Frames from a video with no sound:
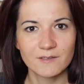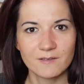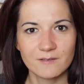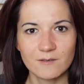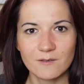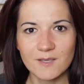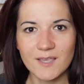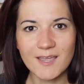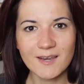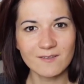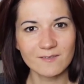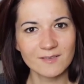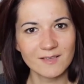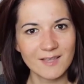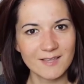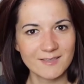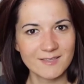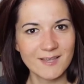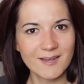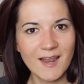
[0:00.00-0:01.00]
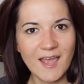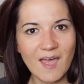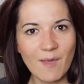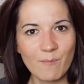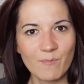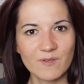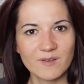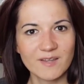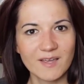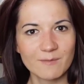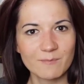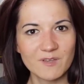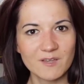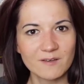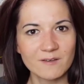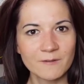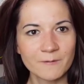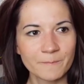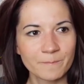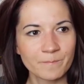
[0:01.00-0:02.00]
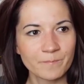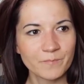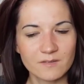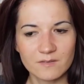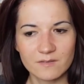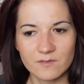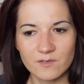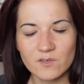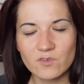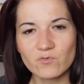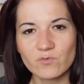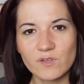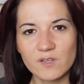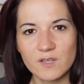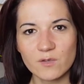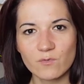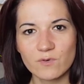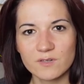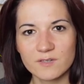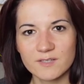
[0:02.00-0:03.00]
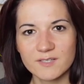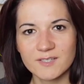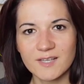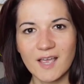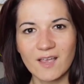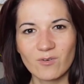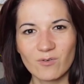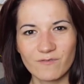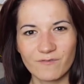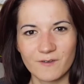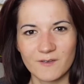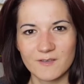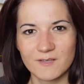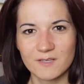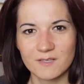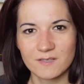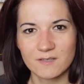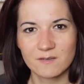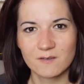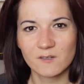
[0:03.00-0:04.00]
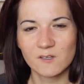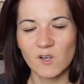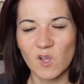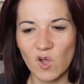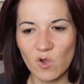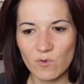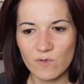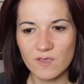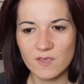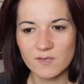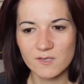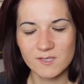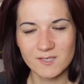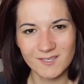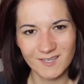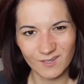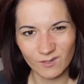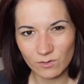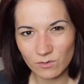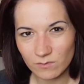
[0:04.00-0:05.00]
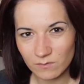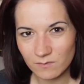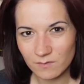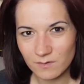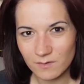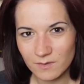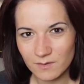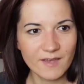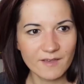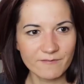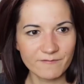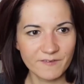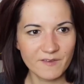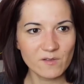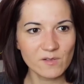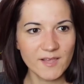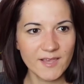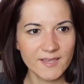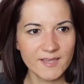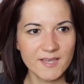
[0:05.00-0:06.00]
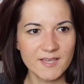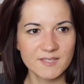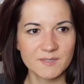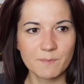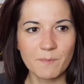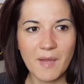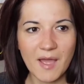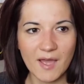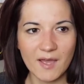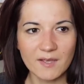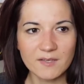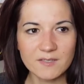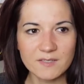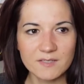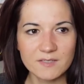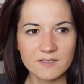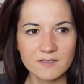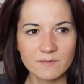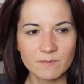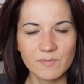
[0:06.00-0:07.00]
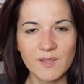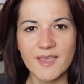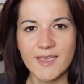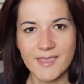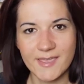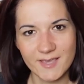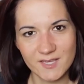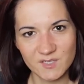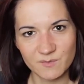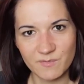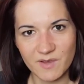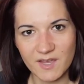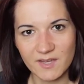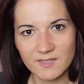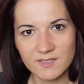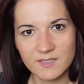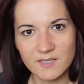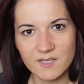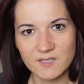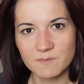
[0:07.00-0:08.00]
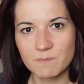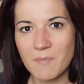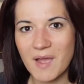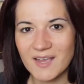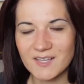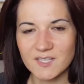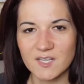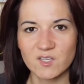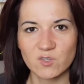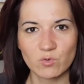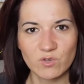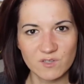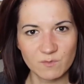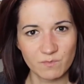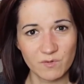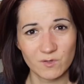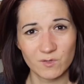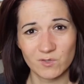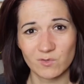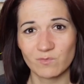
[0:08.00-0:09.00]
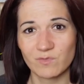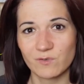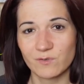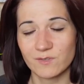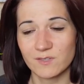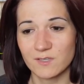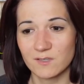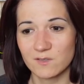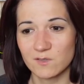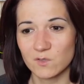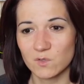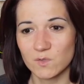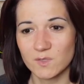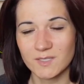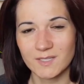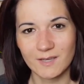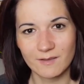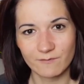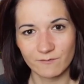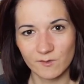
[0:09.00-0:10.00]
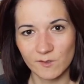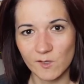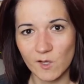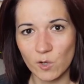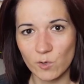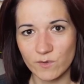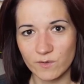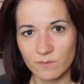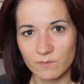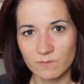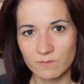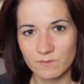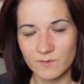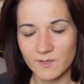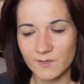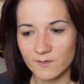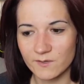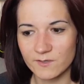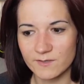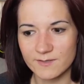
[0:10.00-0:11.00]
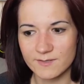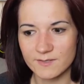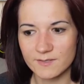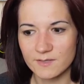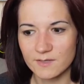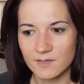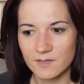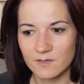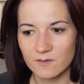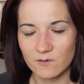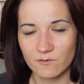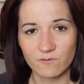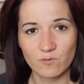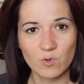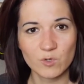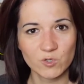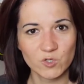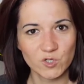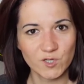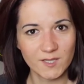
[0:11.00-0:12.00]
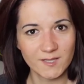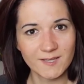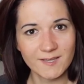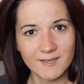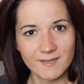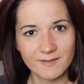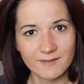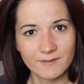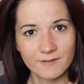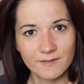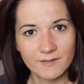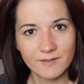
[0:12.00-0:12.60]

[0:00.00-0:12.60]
You cannot let that happen. I mean, do you really want to sacrifice Chloe still? I feel like as Max, playing as Max, it's Max's responsibility to save Chloe because of what she did.